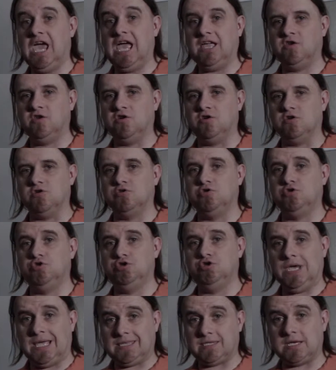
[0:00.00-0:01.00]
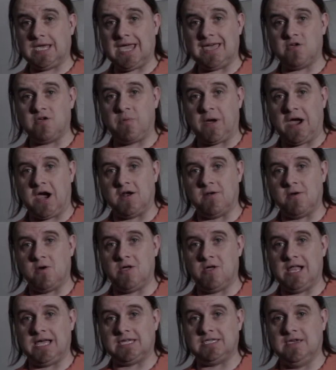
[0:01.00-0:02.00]
Get your shit together,
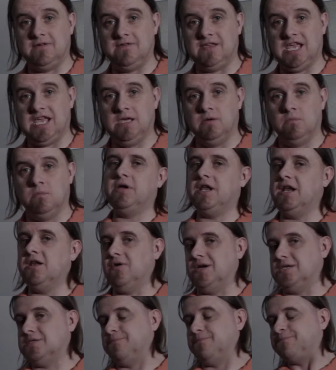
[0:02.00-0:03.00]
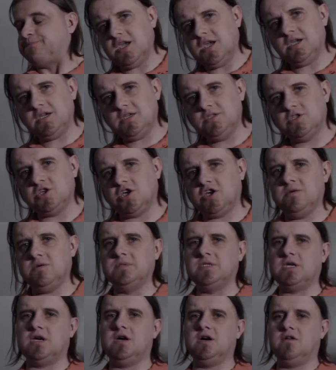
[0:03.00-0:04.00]
Paranormal Activity. But anyways, in
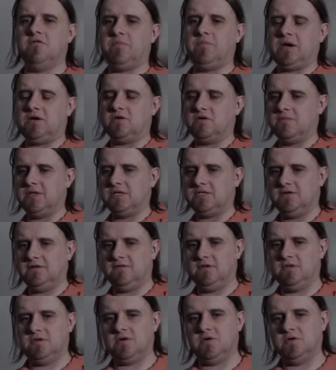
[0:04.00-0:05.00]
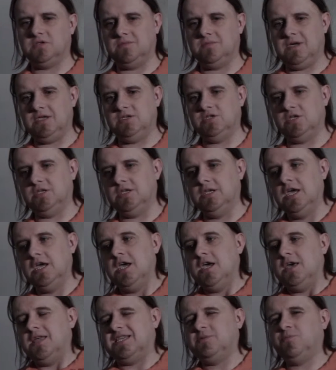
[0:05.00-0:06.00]
terms of Paranormal Activity, the Ghost Dimension,
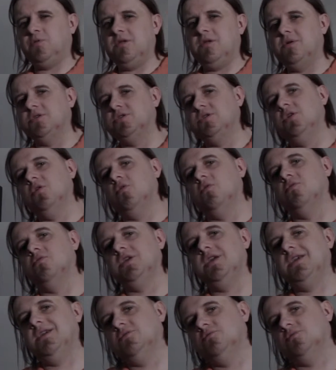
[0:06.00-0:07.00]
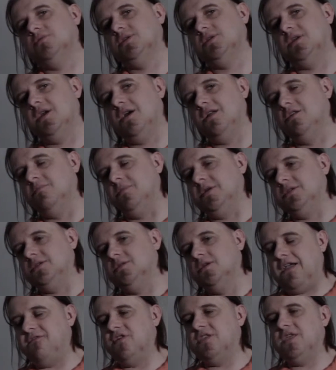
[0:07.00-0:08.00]
that's pretty much the only interesting element.
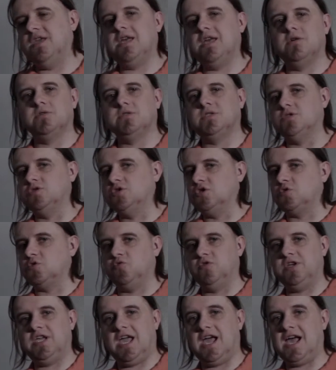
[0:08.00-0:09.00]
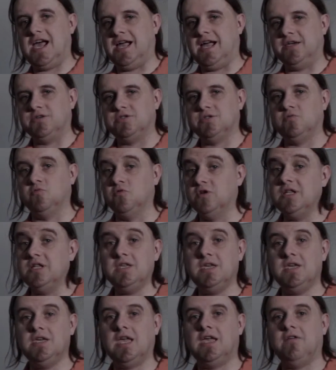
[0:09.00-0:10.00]
Everything else is just rehashed.
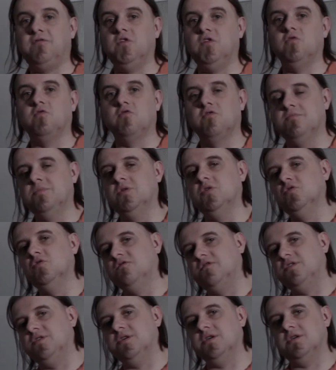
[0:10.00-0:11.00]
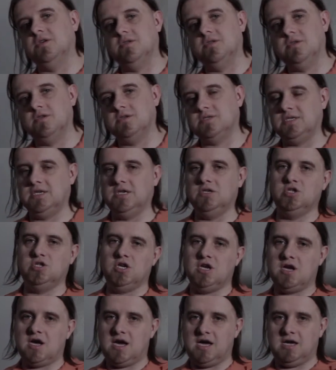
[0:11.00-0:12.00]
Really, if you removed the
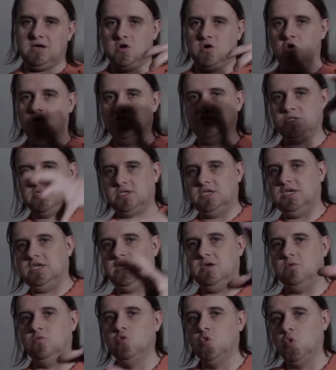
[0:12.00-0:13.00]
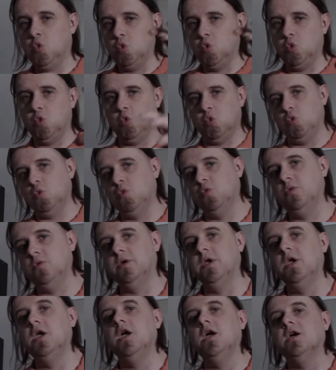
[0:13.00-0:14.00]
CGI ghosty
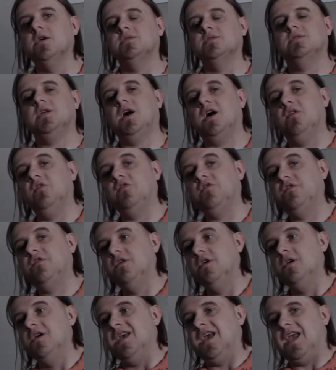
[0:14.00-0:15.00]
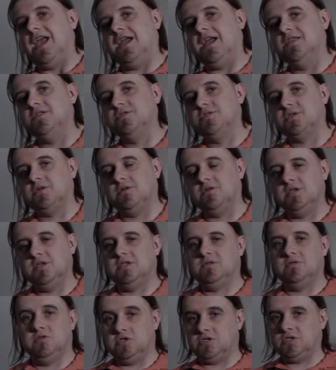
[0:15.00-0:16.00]
woo stuff and
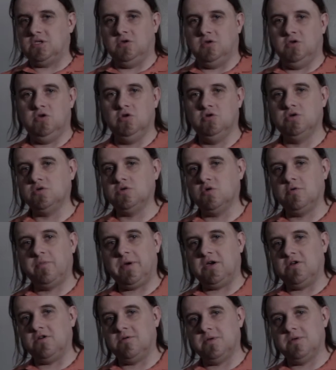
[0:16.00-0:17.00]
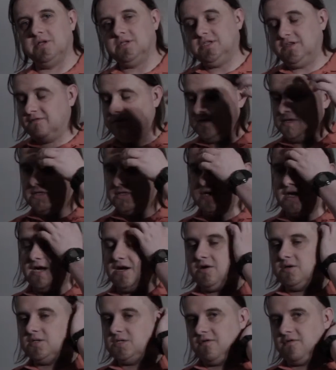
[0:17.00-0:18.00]
inserted just the usual Paranormal Activity
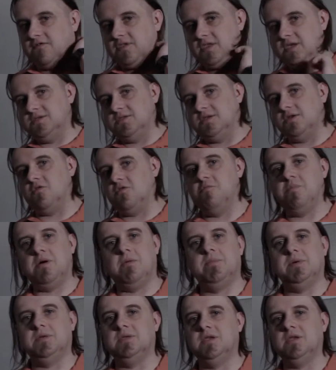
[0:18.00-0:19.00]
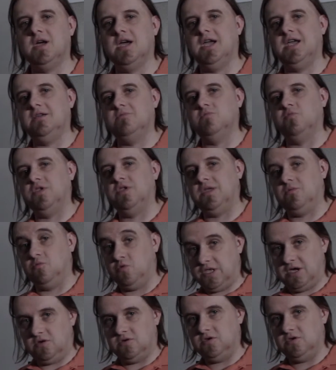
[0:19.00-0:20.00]
scares of things that go bump in the night
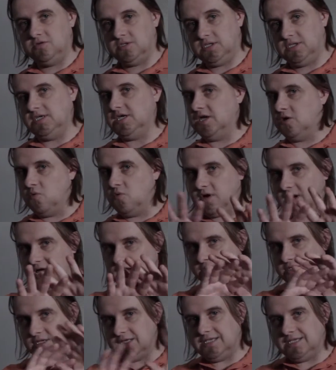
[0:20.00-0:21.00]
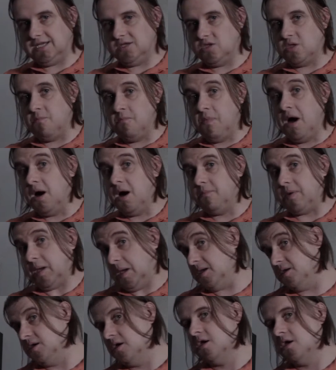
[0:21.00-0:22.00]
without you seeing what actually did the
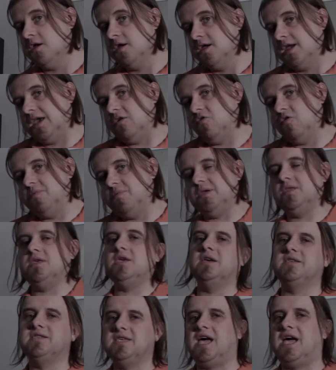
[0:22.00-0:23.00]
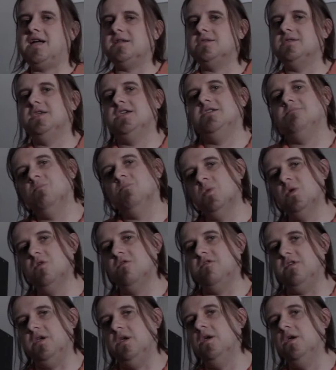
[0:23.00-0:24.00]
bumping, it would be the exact same
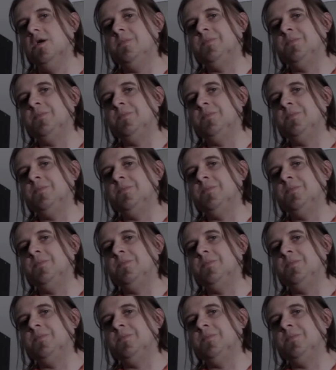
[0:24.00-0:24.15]
movie.